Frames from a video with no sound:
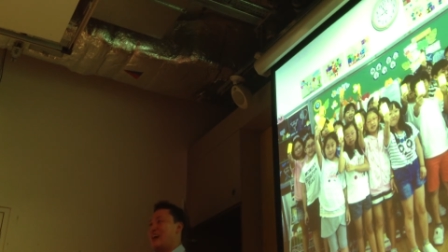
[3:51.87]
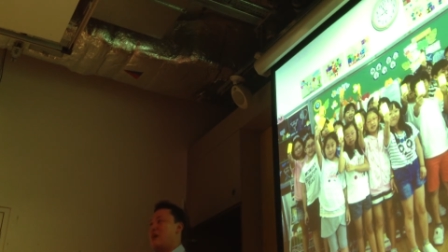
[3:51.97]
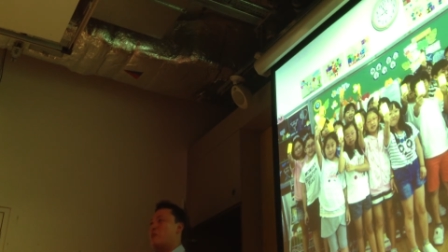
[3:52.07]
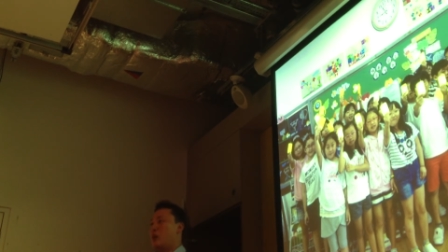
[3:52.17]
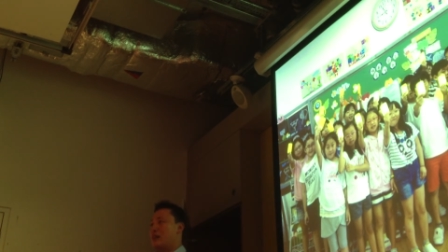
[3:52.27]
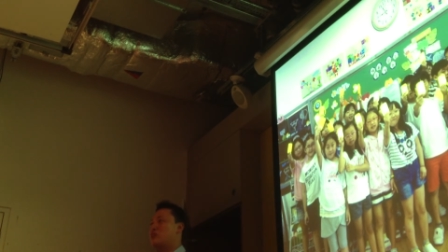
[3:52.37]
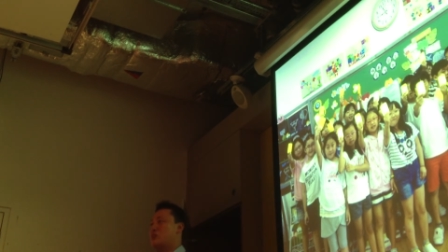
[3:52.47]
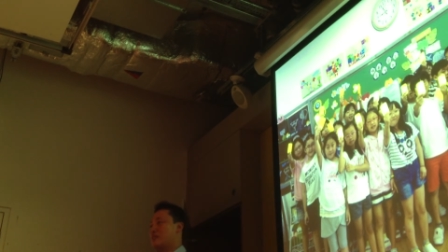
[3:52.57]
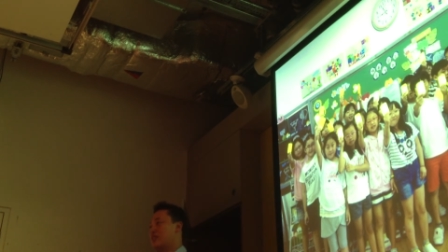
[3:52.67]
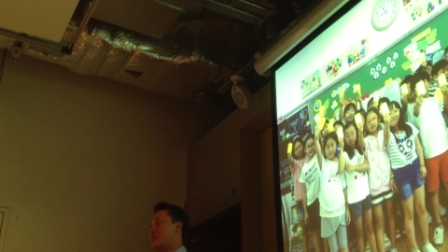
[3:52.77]
I'm quite
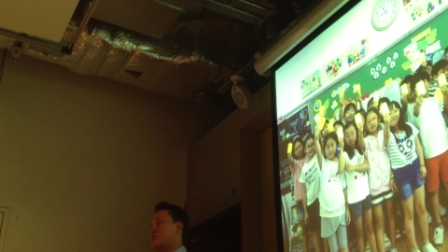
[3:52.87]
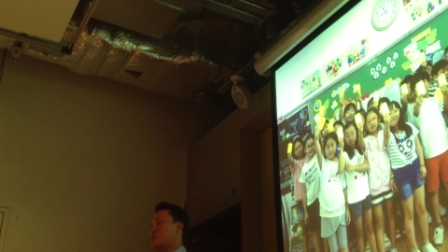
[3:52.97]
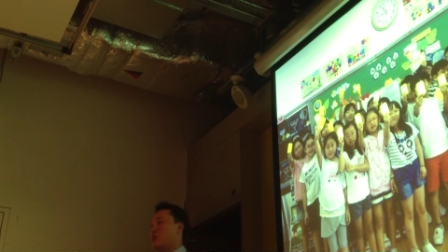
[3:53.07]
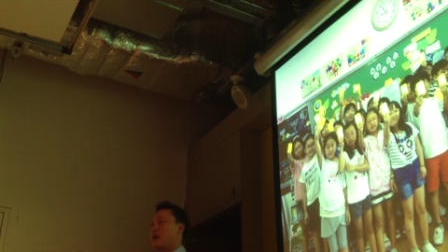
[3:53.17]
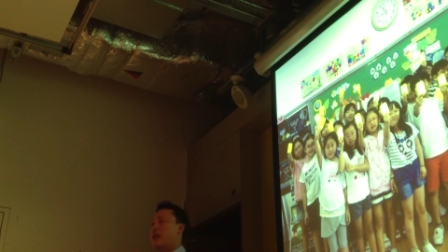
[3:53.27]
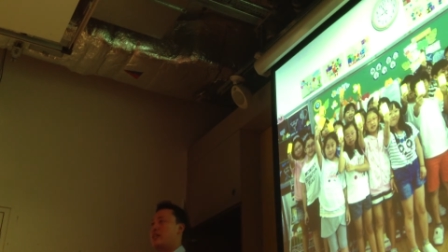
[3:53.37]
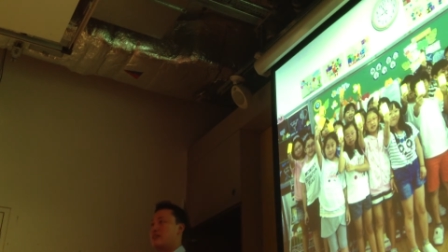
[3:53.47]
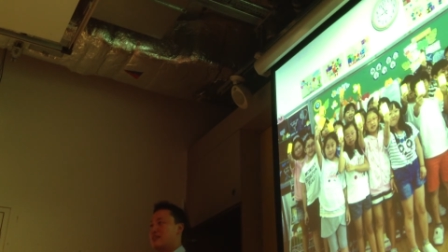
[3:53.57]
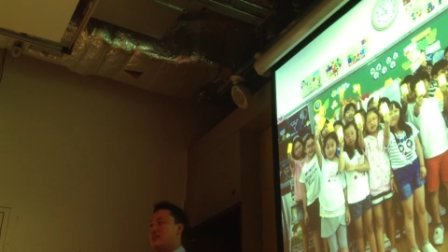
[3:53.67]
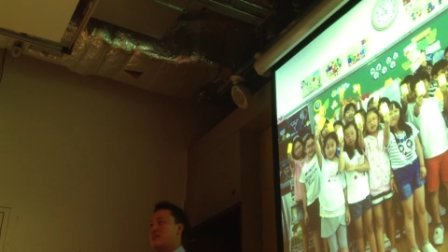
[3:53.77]
interested in so
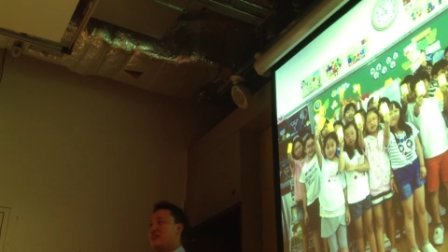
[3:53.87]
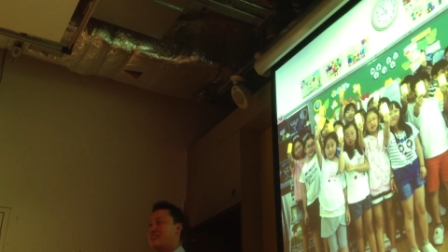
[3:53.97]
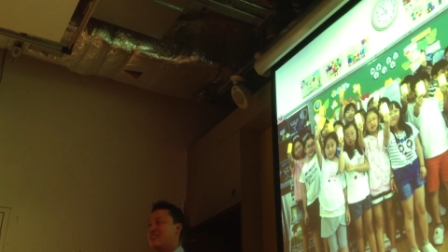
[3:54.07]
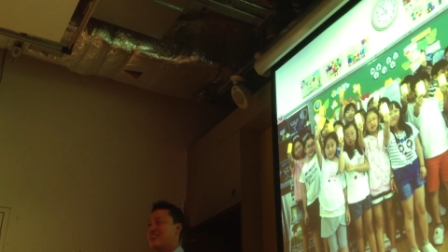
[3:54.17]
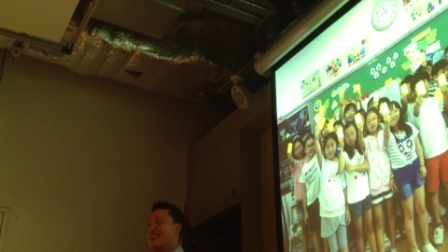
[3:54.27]
NHS service.